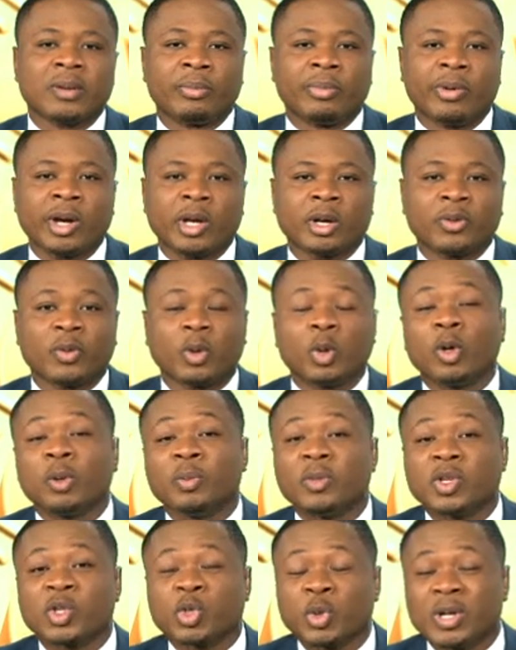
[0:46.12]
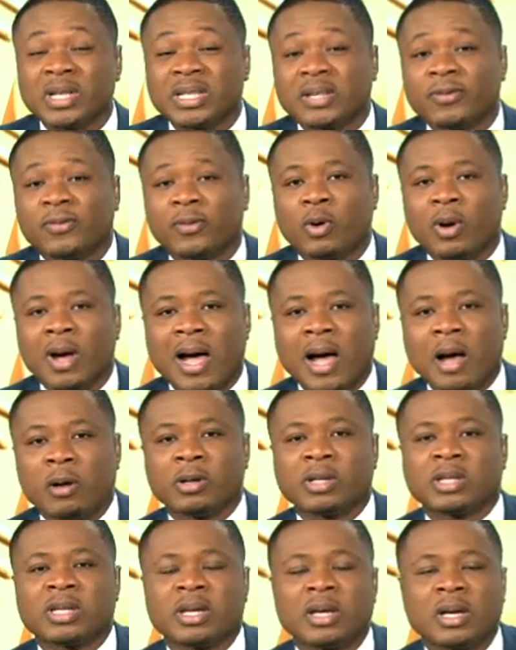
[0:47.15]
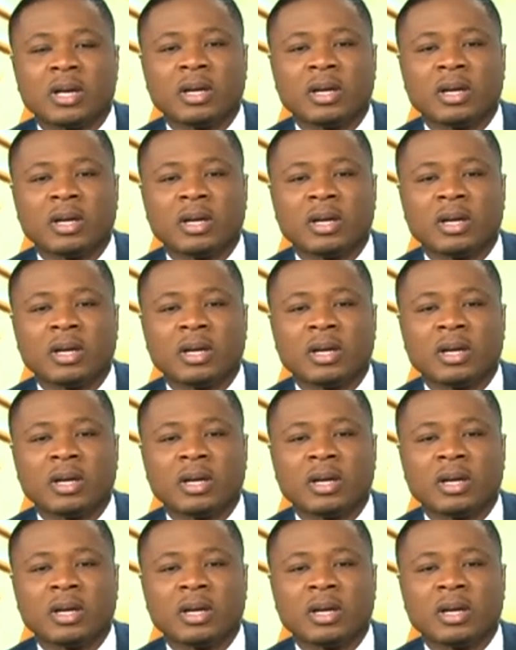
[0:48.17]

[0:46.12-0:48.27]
a break of almost 24 hours.